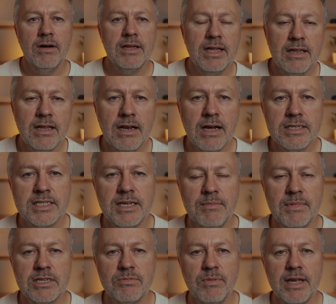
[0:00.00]
Right, then the last
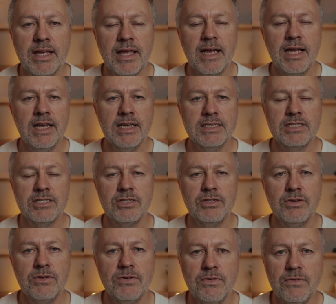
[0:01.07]
tip this week is
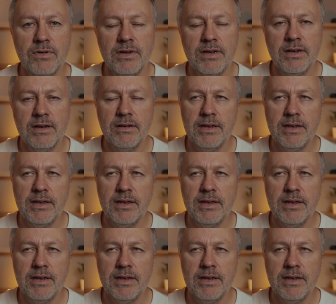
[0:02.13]
to